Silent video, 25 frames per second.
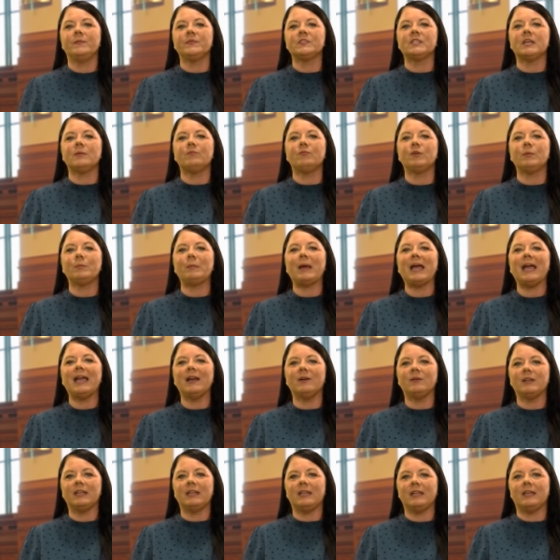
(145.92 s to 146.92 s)
Deborah
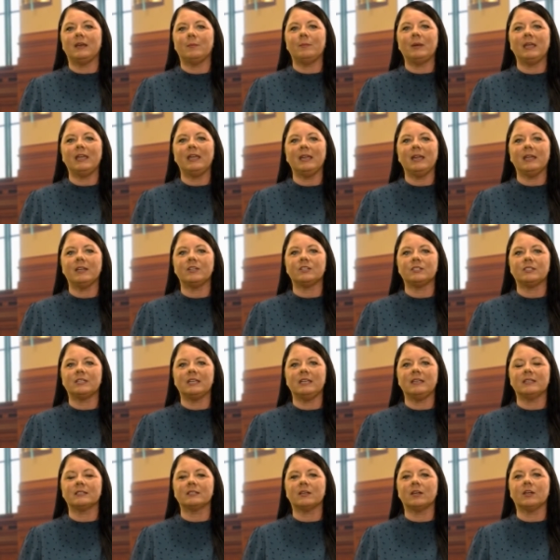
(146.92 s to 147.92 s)
Powney, a
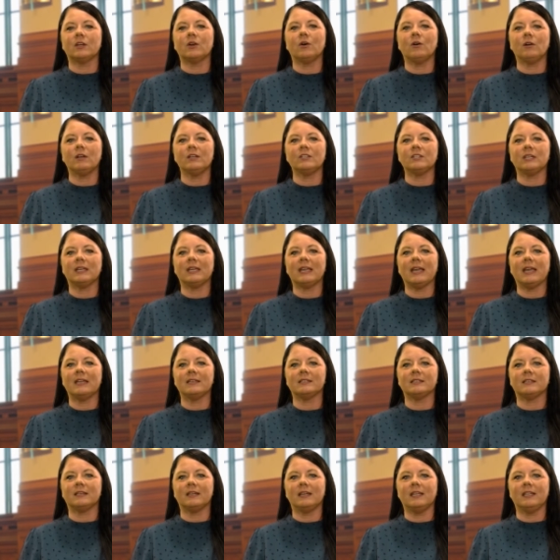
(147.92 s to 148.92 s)
PhD psychology
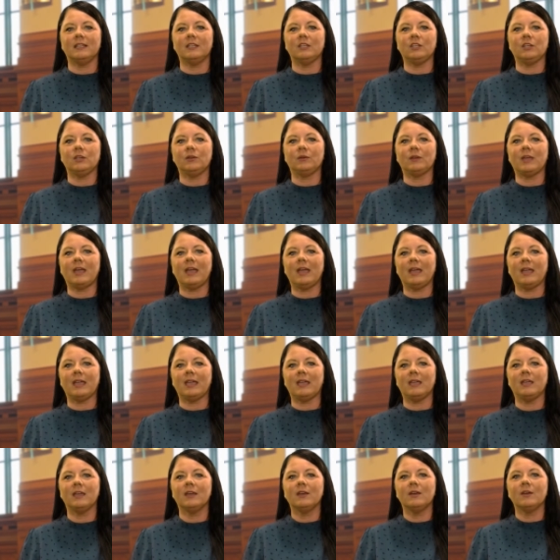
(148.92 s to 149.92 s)
candidate in the
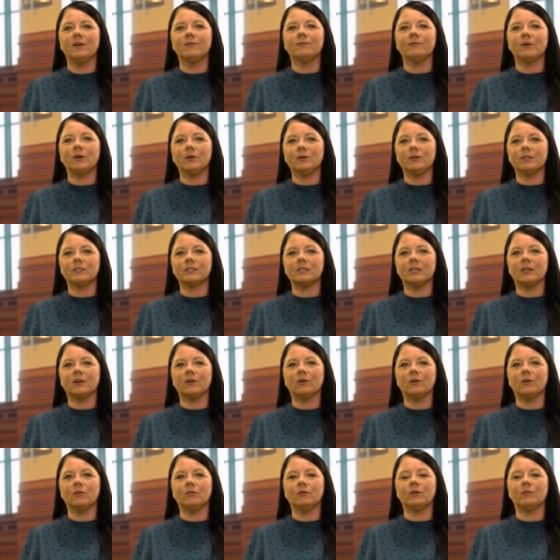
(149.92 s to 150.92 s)
UK, focusing
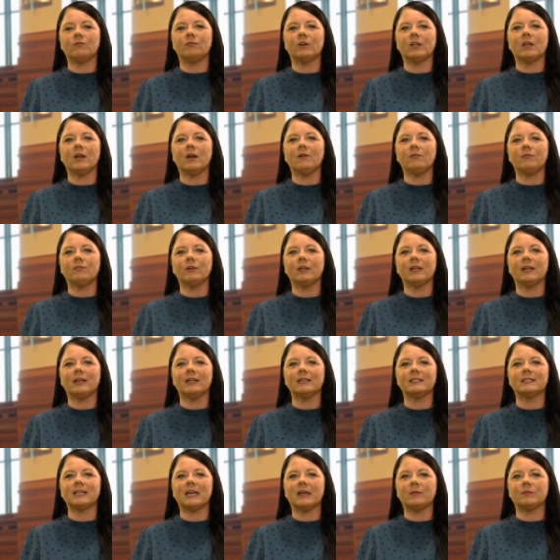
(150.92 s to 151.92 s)
on recovery and
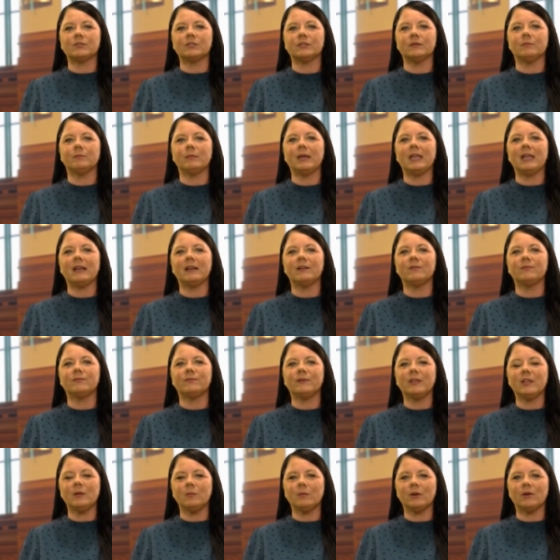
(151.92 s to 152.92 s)
adaptation, male and
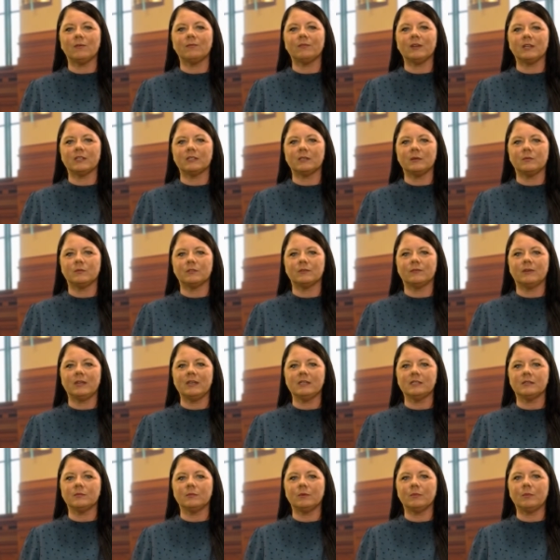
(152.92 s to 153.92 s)
female victims of
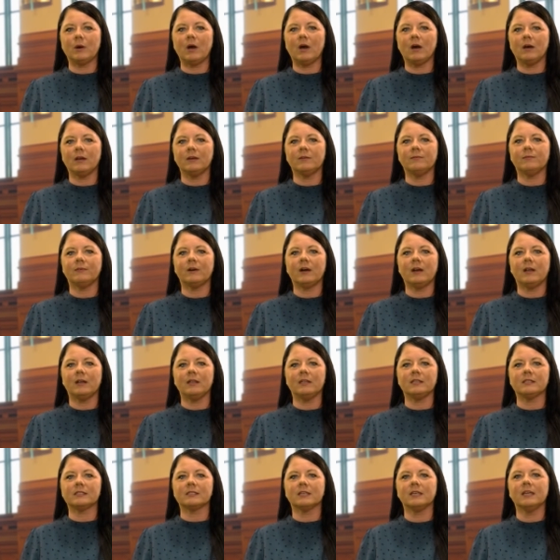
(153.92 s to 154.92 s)
intimate partner
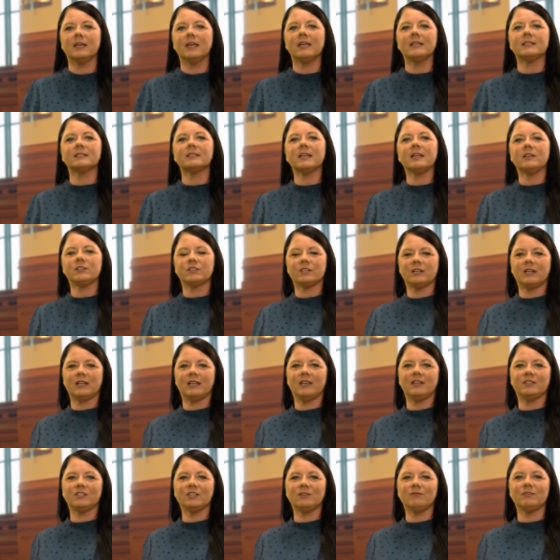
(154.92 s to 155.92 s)
violence.
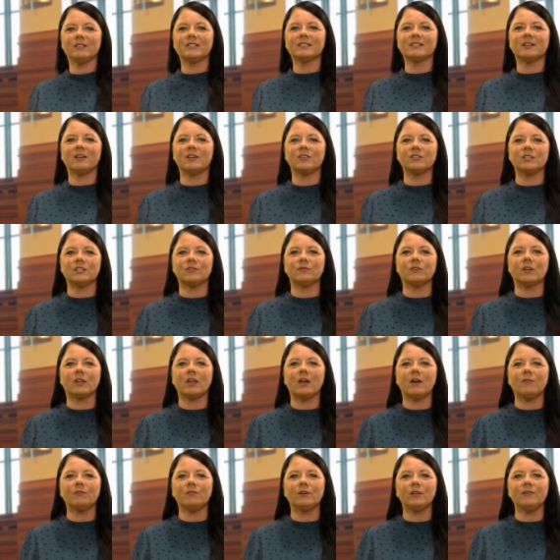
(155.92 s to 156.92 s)
Essentially, she researches
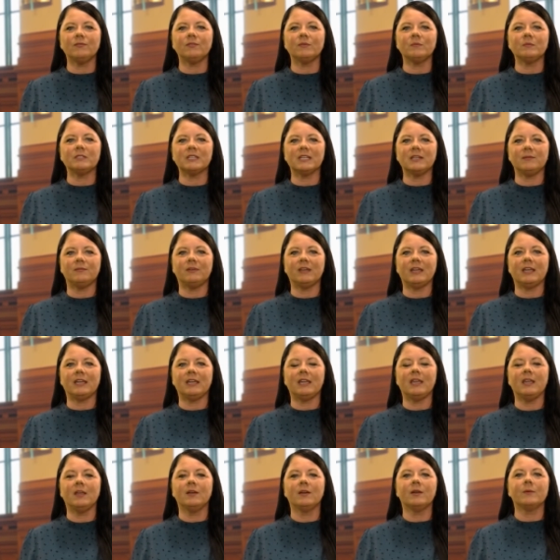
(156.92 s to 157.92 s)
recovery from
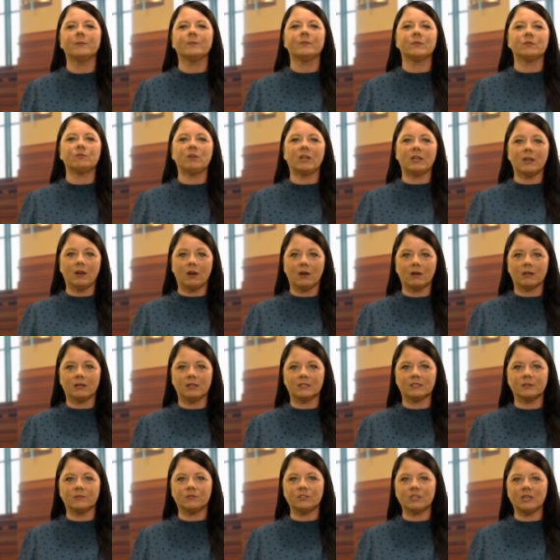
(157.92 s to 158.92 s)
DV
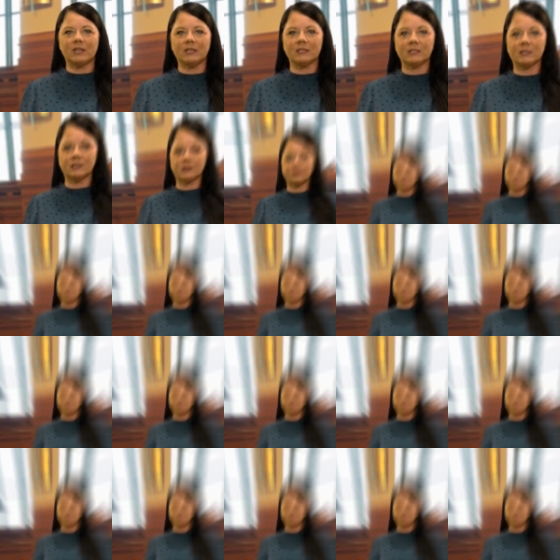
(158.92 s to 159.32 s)
regardless of gender.